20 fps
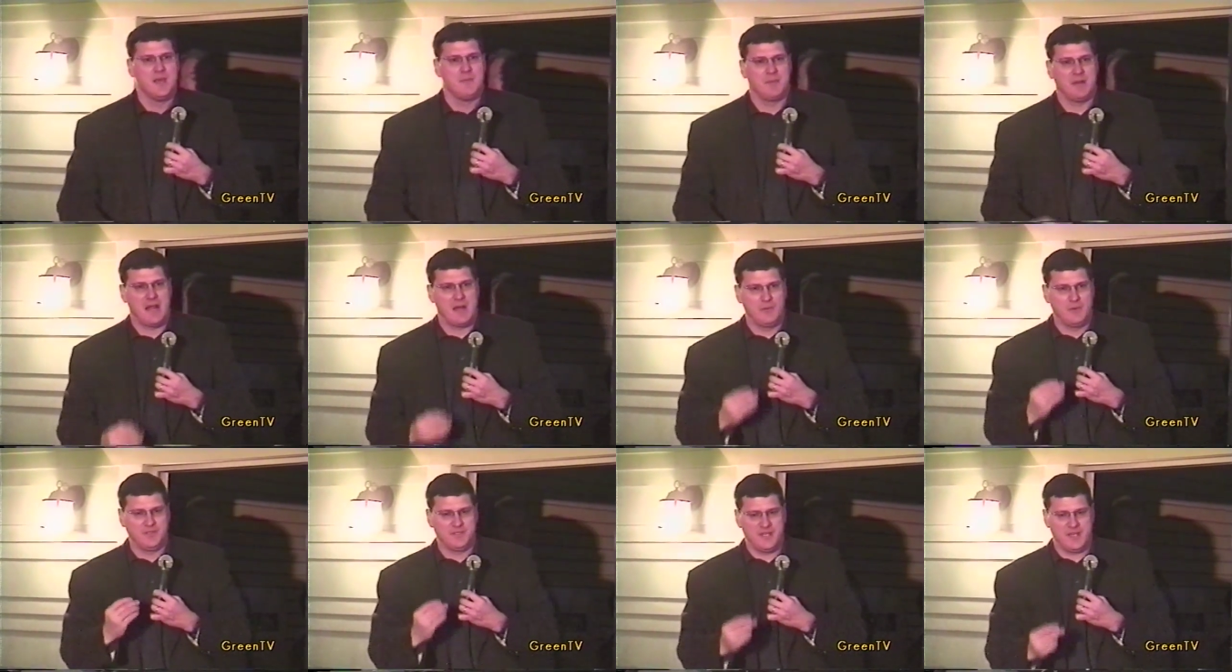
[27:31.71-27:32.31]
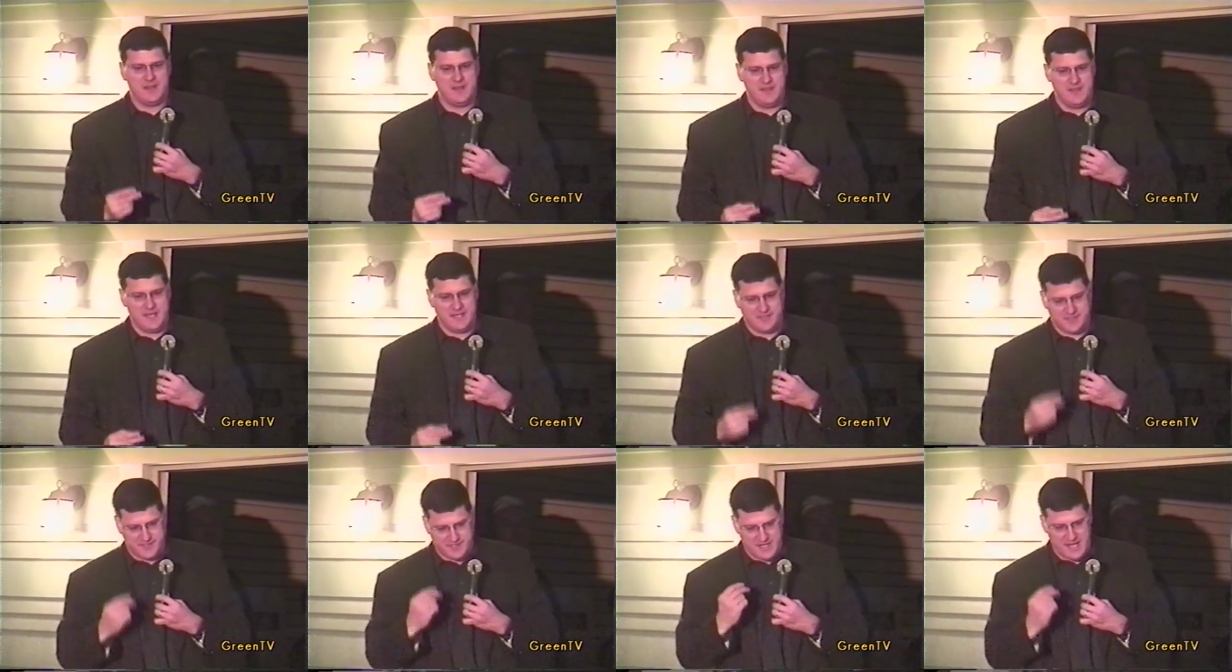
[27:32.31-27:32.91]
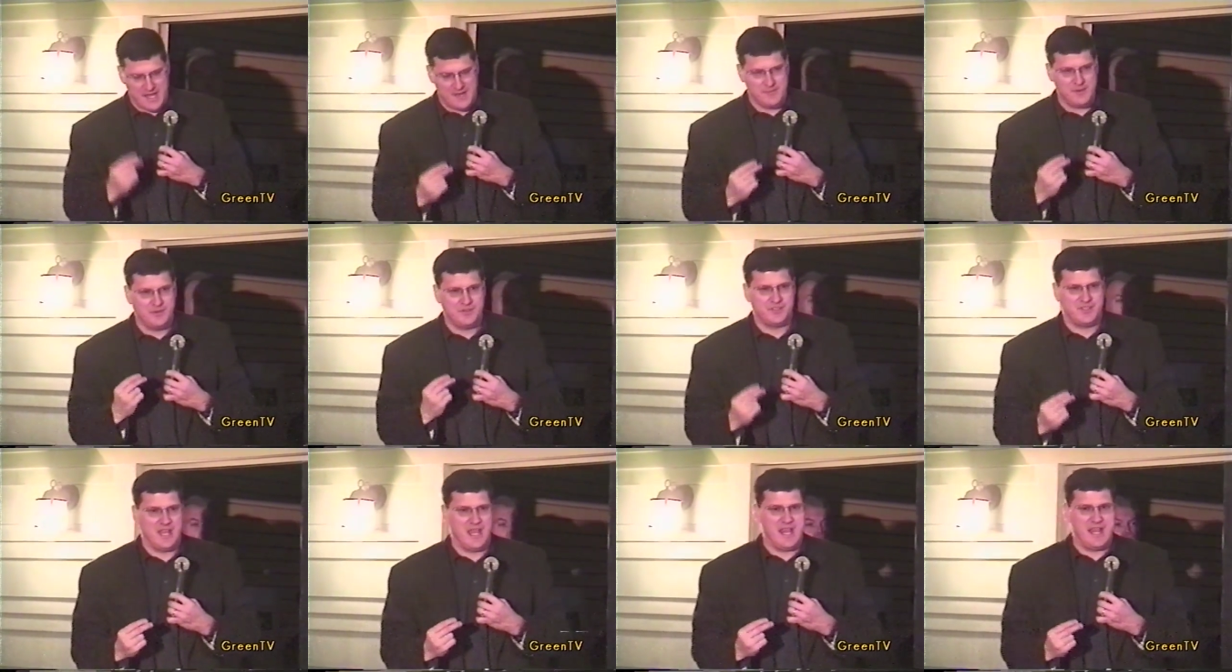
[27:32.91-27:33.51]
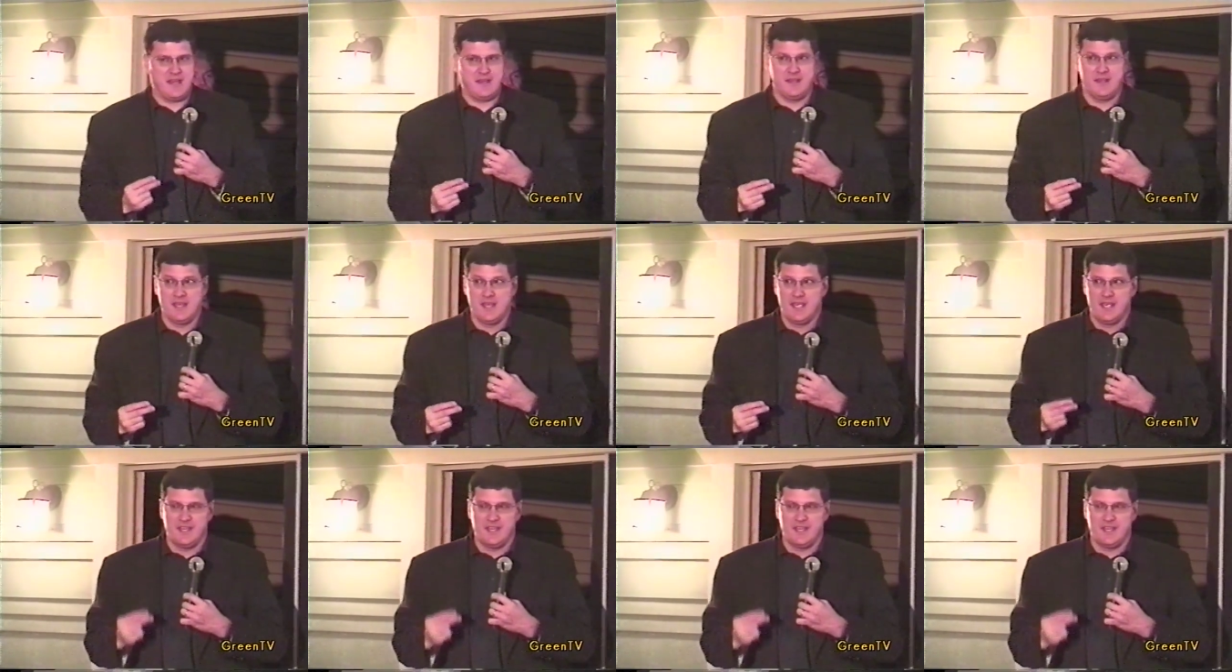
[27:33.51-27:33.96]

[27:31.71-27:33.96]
But I will tell you this Saddam Hussein